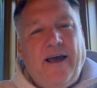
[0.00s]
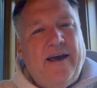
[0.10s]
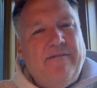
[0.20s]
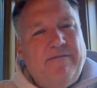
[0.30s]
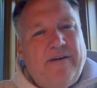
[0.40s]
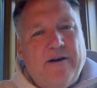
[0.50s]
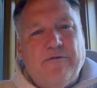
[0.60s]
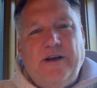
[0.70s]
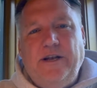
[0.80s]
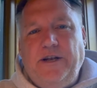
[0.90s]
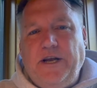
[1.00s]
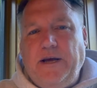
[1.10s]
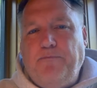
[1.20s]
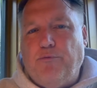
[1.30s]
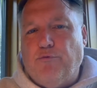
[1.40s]
and very
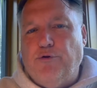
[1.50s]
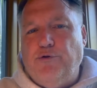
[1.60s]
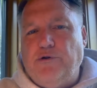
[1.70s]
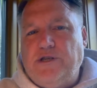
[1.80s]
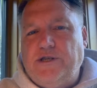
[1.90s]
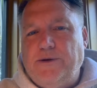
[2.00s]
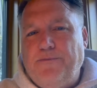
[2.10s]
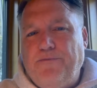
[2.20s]
deep roots.